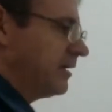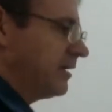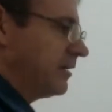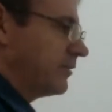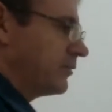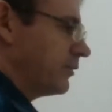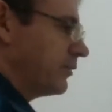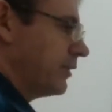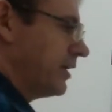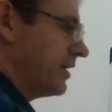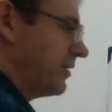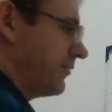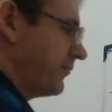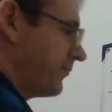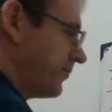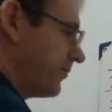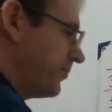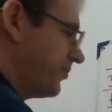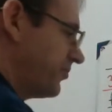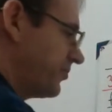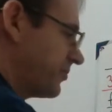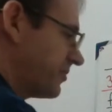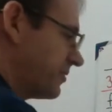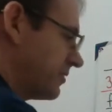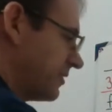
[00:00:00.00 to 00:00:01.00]
we want to
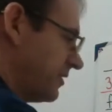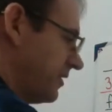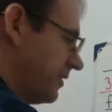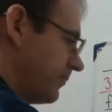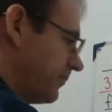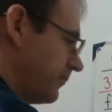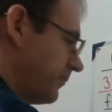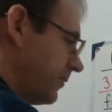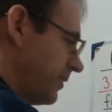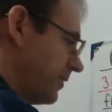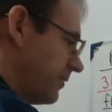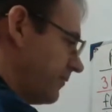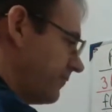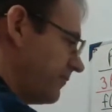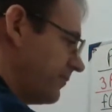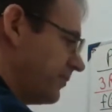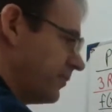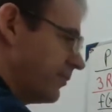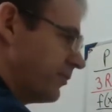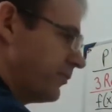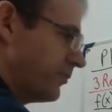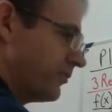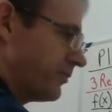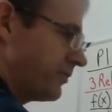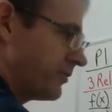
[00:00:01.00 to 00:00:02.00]
first get rid of
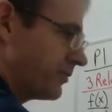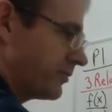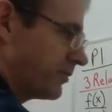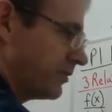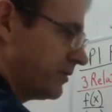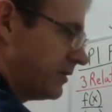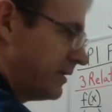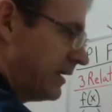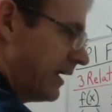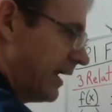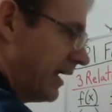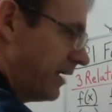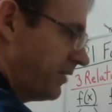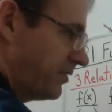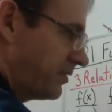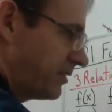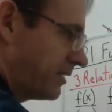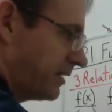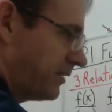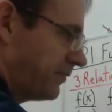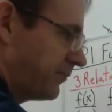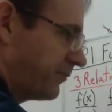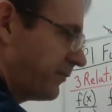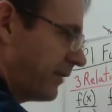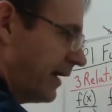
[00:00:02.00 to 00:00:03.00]
those
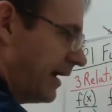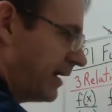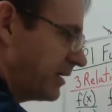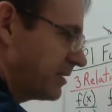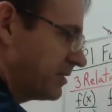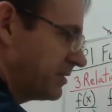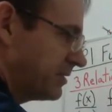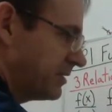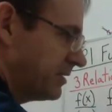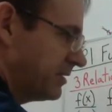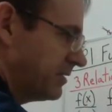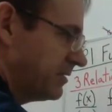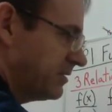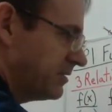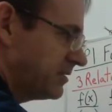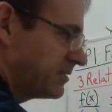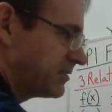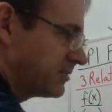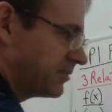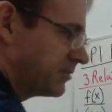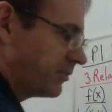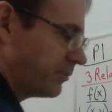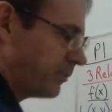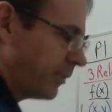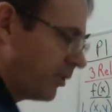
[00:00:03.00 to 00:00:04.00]
nasty fractions.
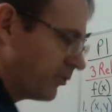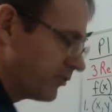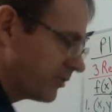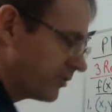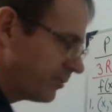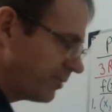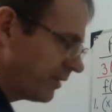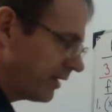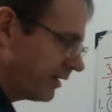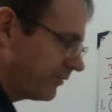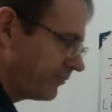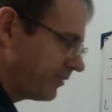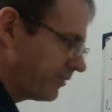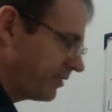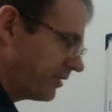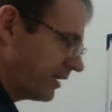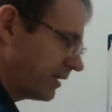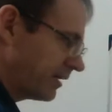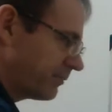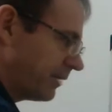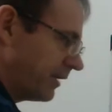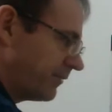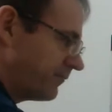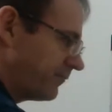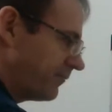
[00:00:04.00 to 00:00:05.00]
So multiply
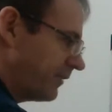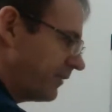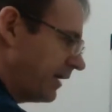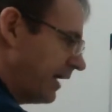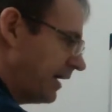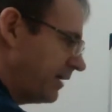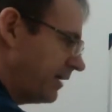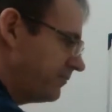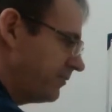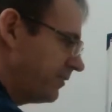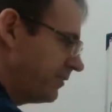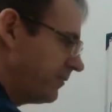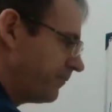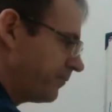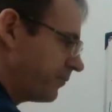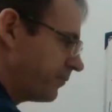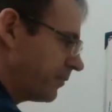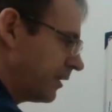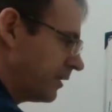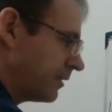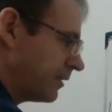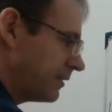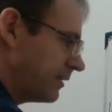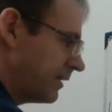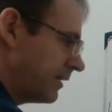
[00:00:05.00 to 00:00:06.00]
everything by 5.
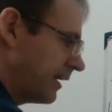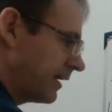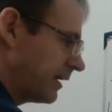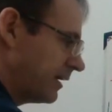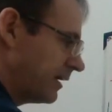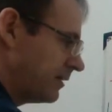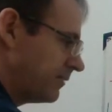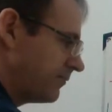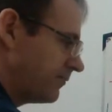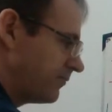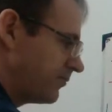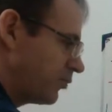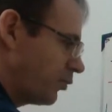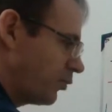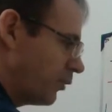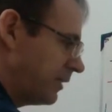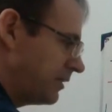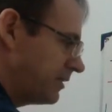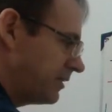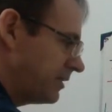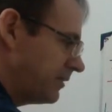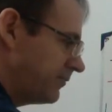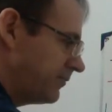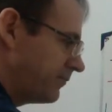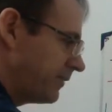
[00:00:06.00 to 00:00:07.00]
Negative
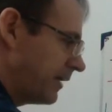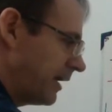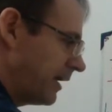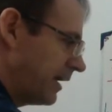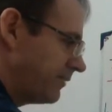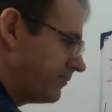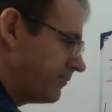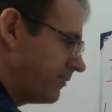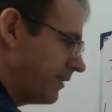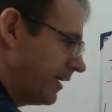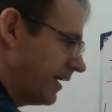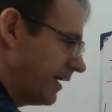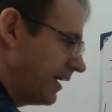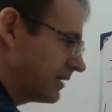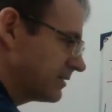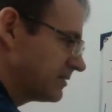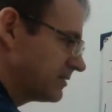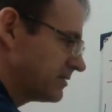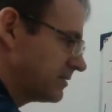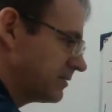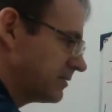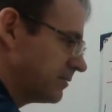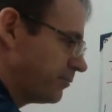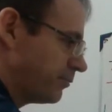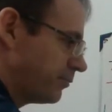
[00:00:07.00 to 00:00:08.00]

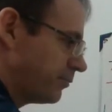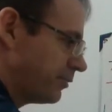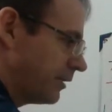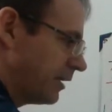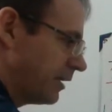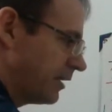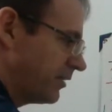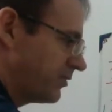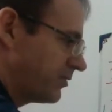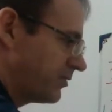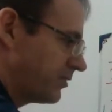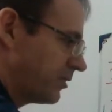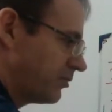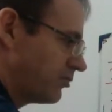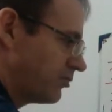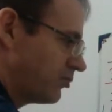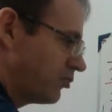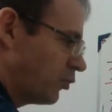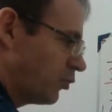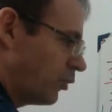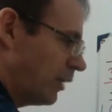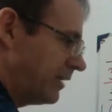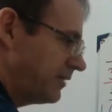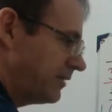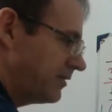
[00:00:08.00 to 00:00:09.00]
25x plus
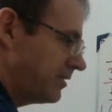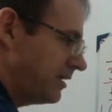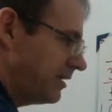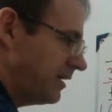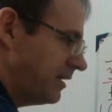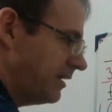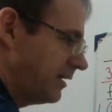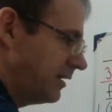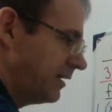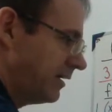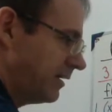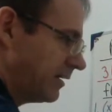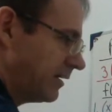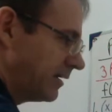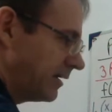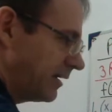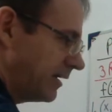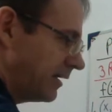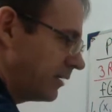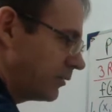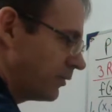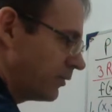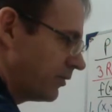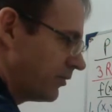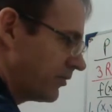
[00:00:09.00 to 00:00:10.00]
20
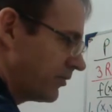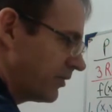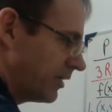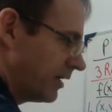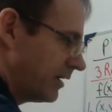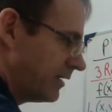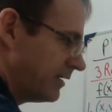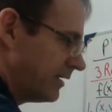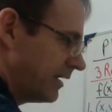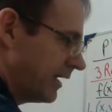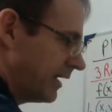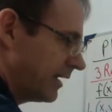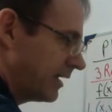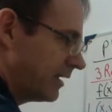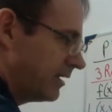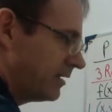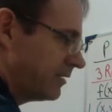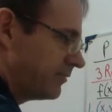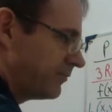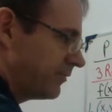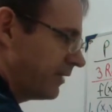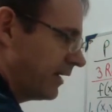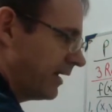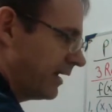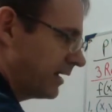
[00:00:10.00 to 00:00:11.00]
equals a
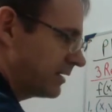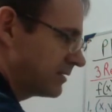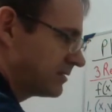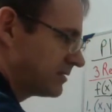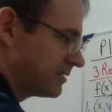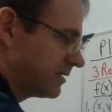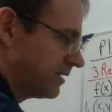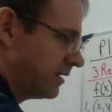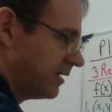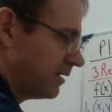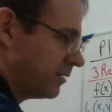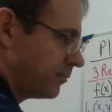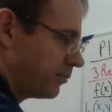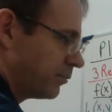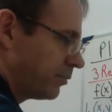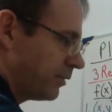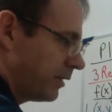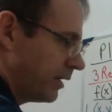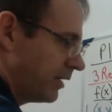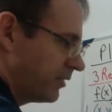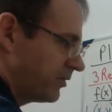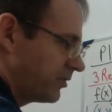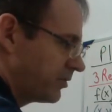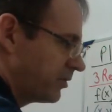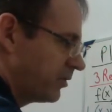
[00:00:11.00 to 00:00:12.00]
negative x
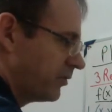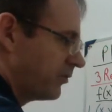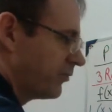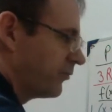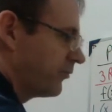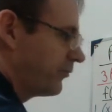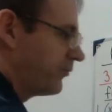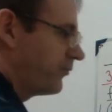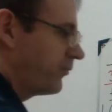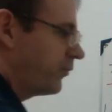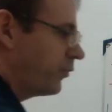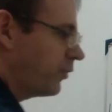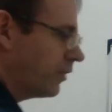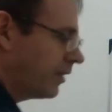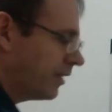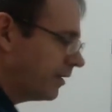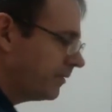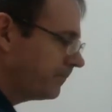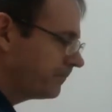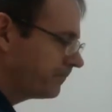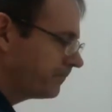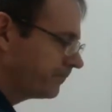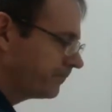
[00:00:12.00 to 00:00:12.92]
plus 4.